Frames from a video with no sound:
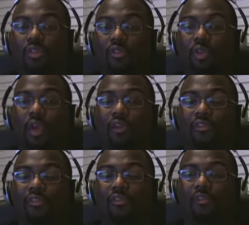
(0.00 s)
If you got
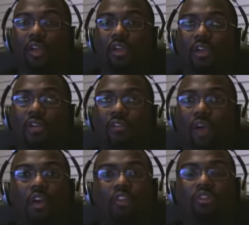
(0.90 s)

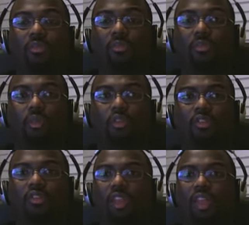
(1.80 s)
Fox
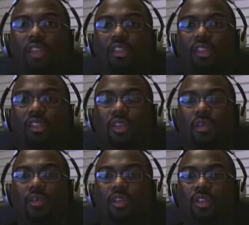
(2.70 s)
Sports Net, I think
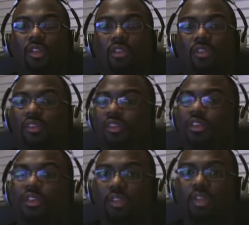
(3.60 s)
that what is.
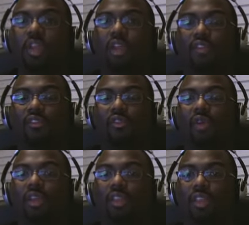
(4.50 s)
Yeah, if you
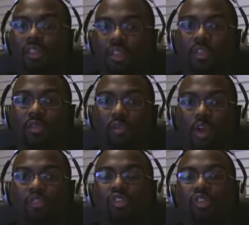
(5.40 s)
got that, then
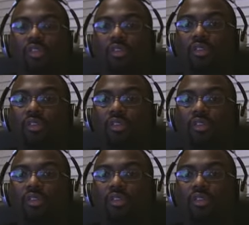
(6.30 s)
watch it.